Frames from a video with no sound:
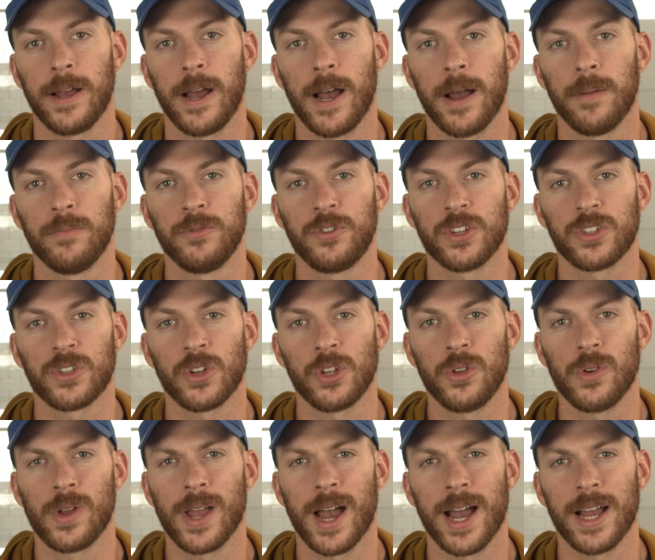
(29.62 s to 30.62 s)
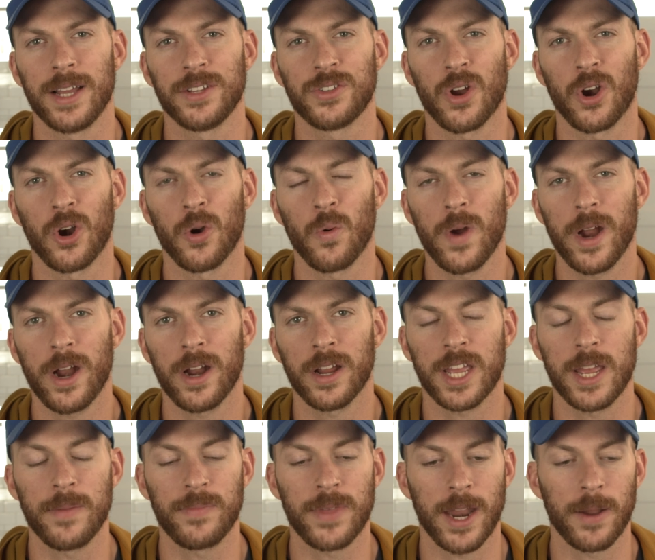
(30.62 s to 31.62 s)
um, just so you guys are aware and
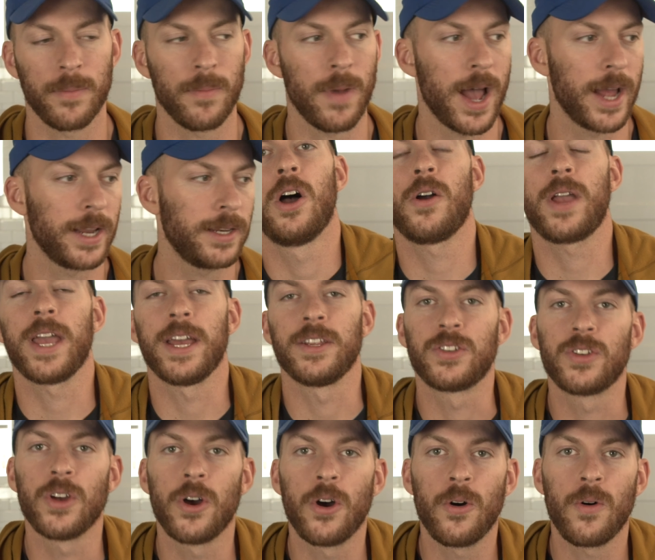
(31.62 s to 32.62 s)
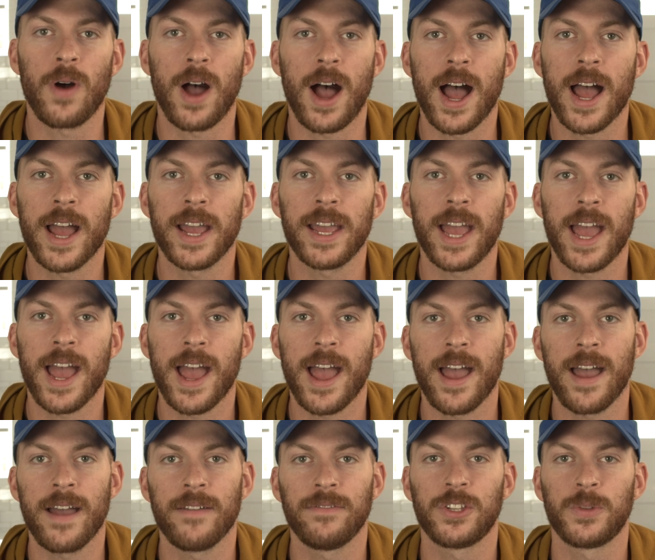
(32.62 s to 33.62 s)
keep that in mind. Okay, so I
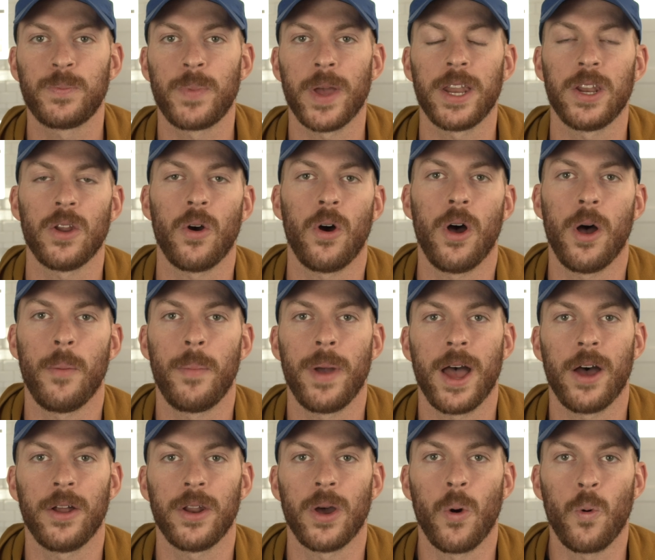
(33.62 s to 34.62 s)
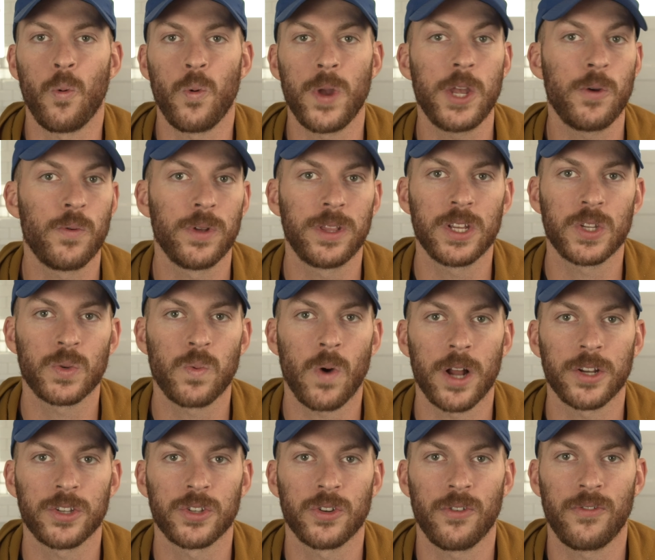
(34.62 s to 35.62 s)
have spent about a week with this
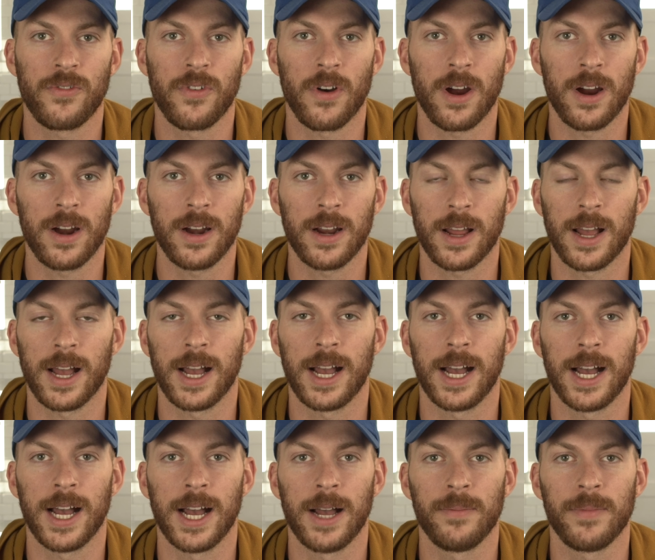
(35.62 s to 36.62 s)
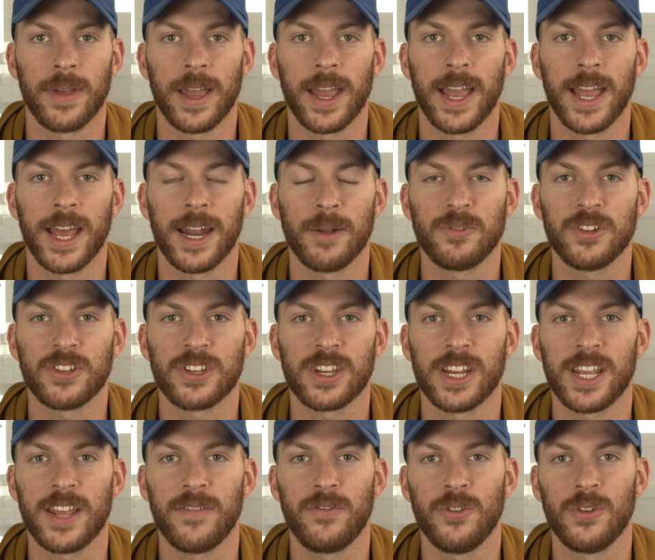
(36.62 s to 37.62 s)
watch so far, um, and I'm just
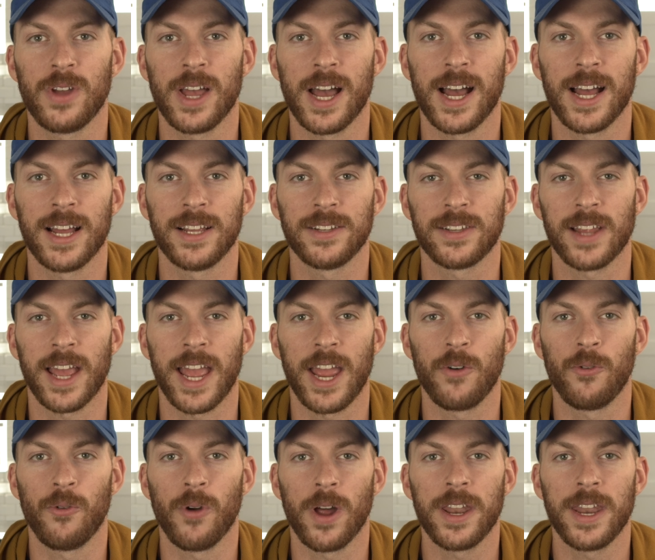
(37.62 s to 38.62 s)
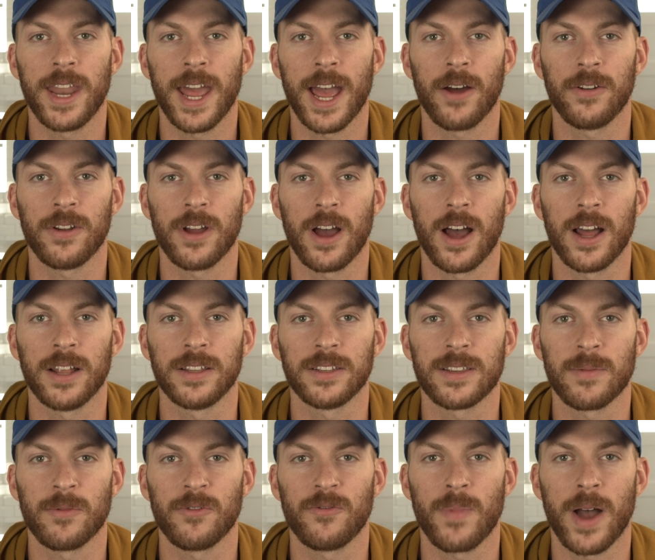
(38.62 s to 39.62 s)
gonna give you guys a rundown on
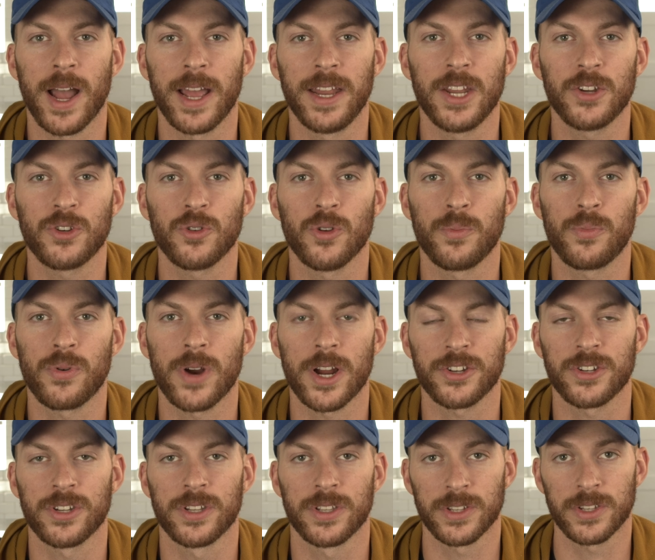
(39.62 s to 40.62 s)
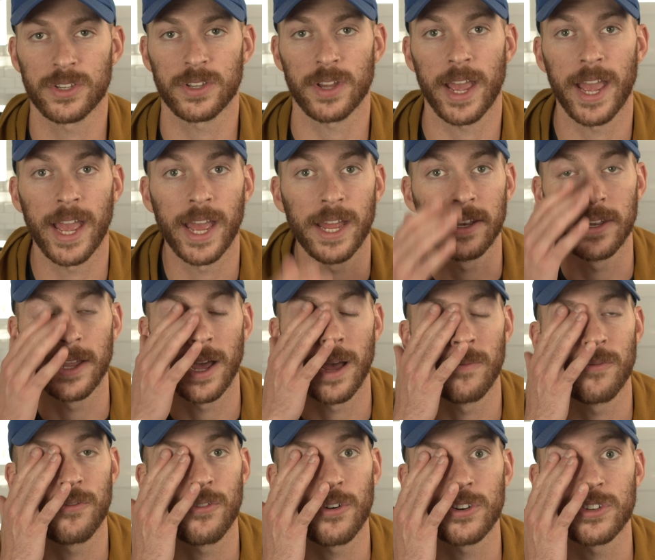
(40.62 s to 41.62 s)
some of my initial impressions and
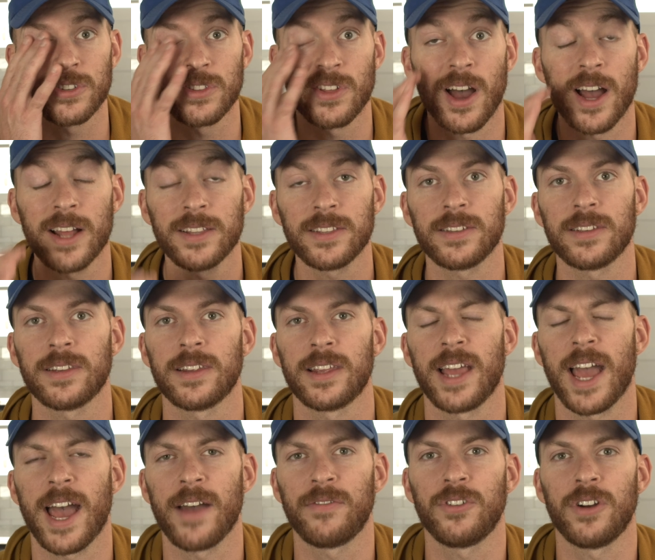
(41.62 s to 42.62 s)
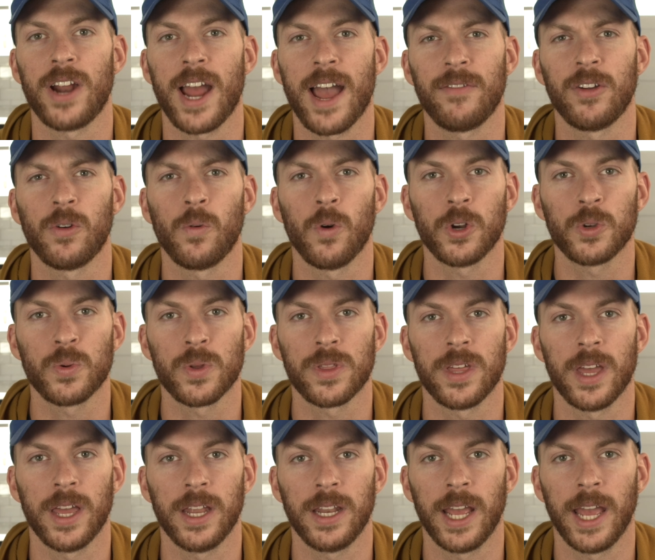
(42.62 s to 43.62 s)
um, first thoughts after having worked with
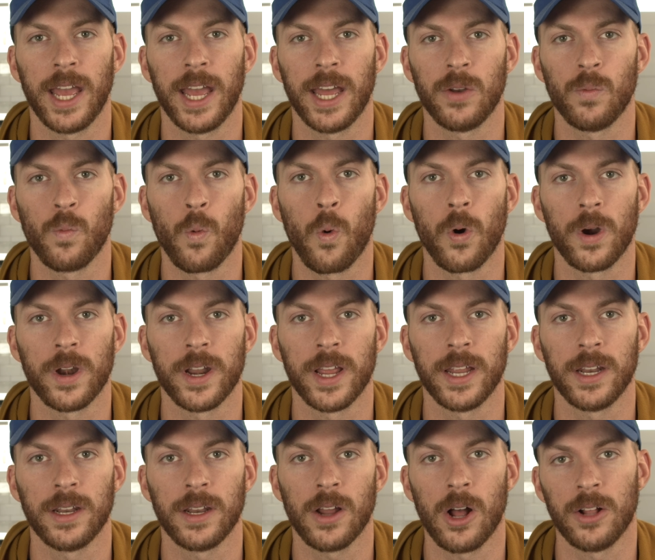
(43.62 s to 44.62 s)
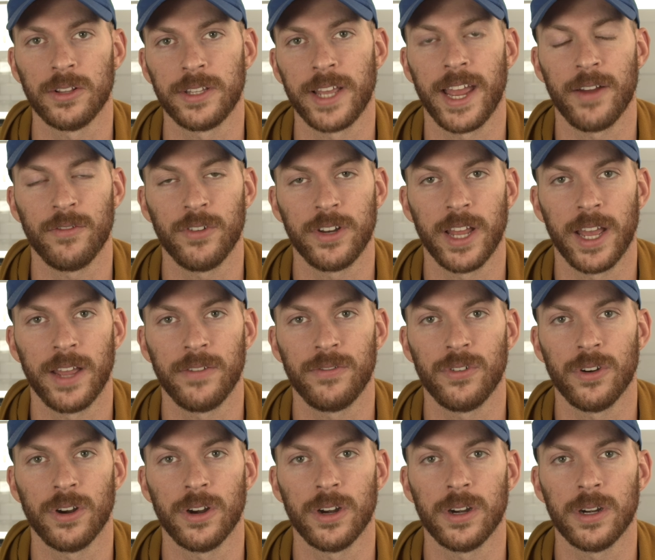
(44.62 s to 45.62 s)
it and worn it all day, every day
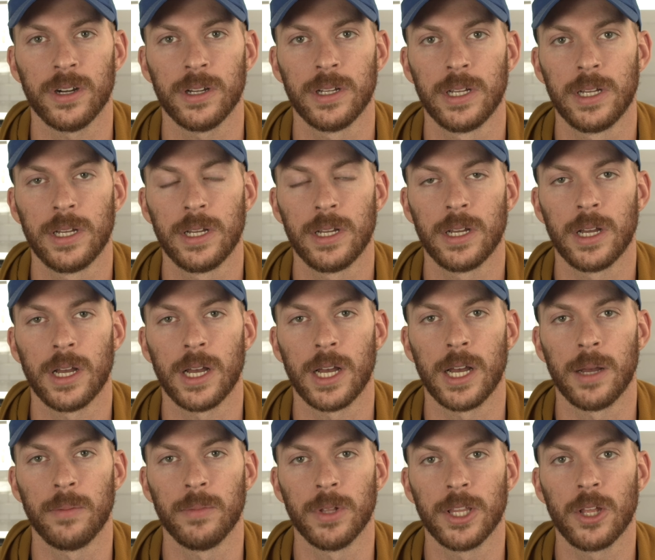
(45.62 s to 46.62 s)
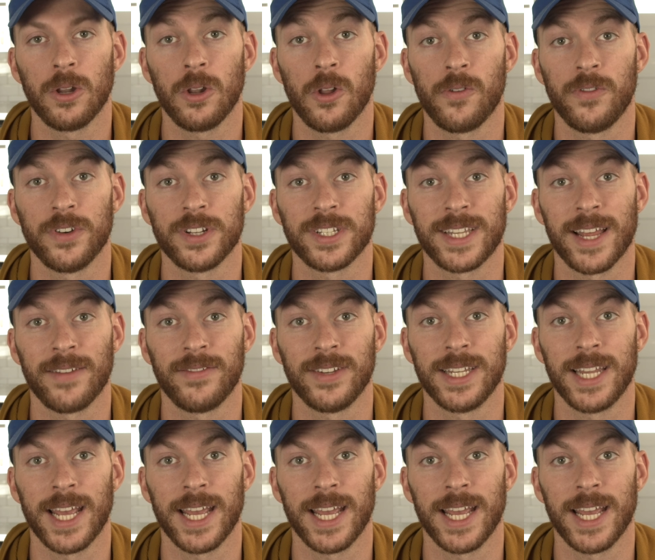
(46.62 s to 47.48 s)
for um, a little over seven